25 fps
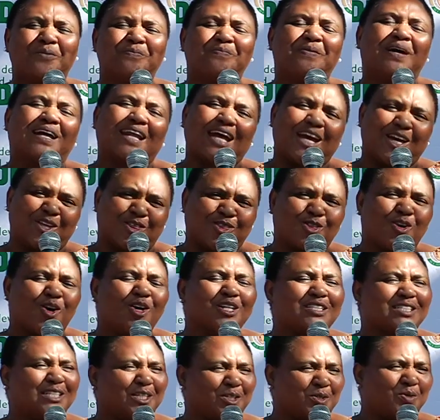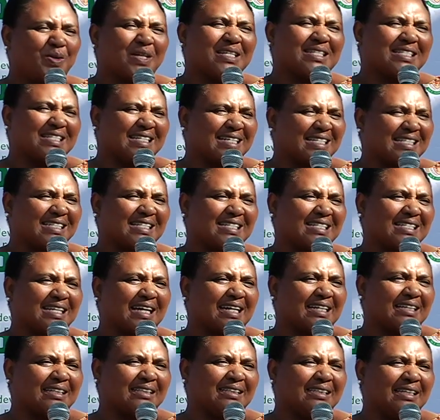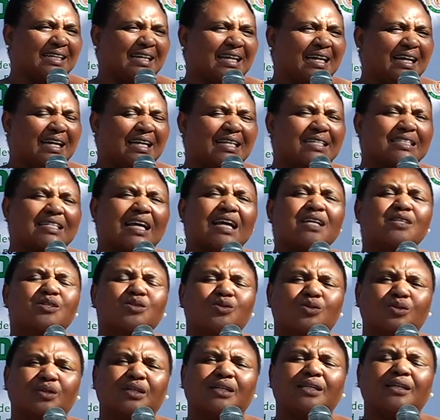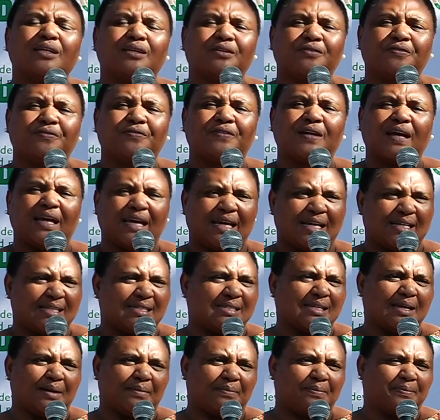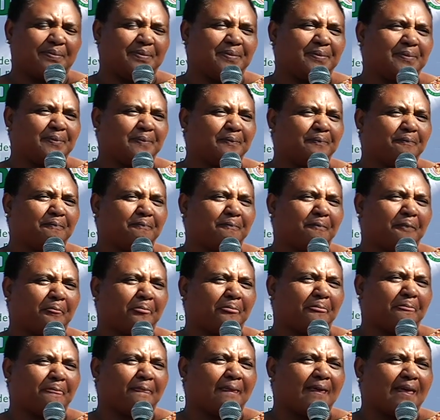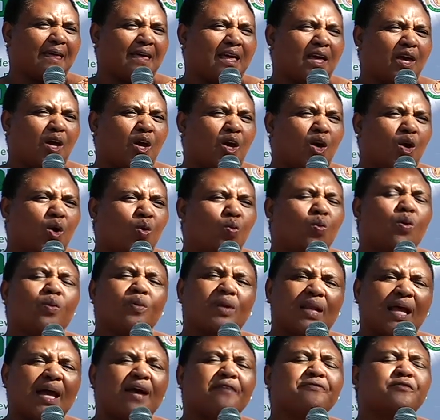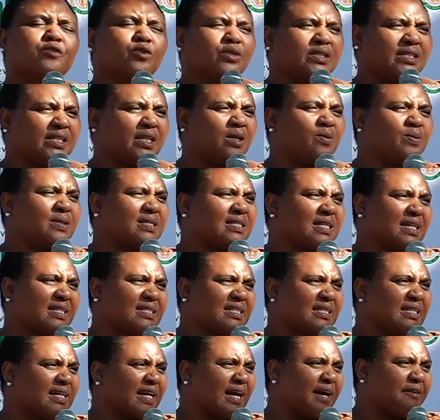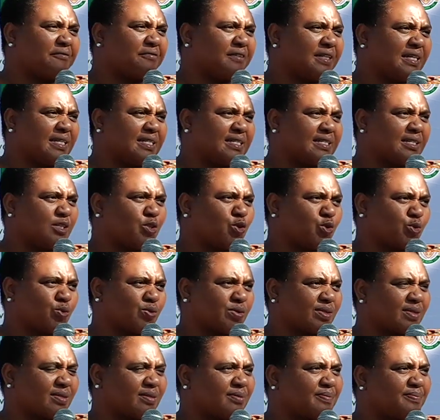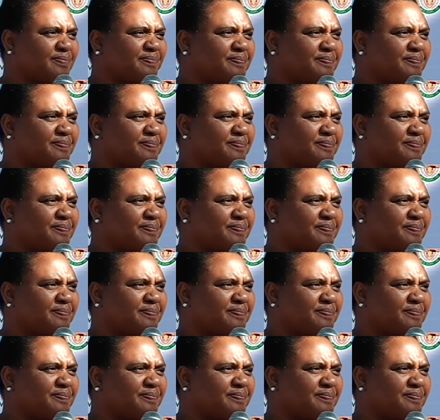But I thought it was necessary. just to give a heads up, we will have to deal with certain governance issues.